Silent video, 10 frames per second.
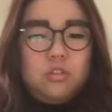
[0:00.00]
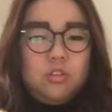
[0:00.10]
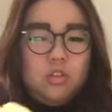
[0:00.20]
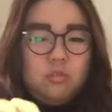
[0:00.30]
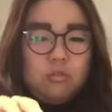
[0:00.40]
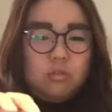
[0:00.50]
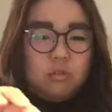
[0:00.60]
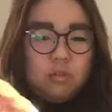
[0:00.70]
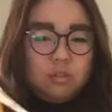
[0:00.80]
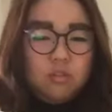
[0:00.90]
Two. So
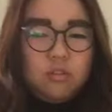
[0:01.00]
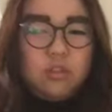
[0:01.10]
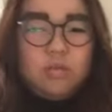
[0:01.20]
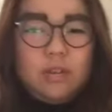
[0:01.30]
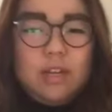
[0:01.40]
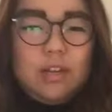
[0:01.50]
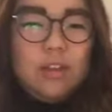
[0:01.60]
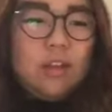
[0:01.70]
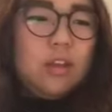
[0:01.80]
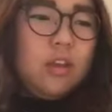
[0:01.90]
honestly, you're gonna add it.
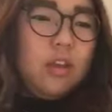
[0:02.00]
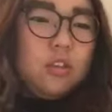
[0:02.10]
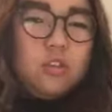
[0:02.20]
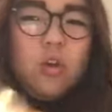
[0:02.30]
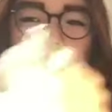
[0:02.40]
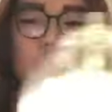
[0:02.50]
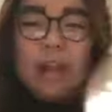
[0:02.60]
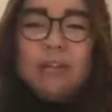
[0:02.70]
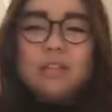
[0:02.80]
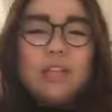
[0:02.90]
So
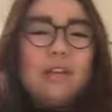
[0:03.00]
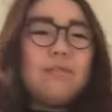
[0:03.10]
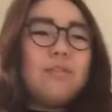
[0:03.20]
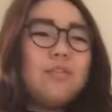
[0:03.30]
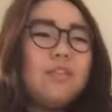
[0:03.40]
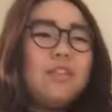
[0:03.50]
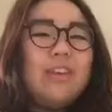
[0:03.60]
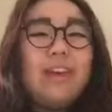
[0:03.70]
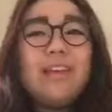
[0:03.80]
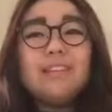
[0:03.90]
now it's time for
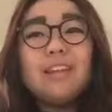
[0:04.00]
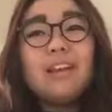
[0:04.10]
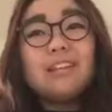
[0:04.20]
this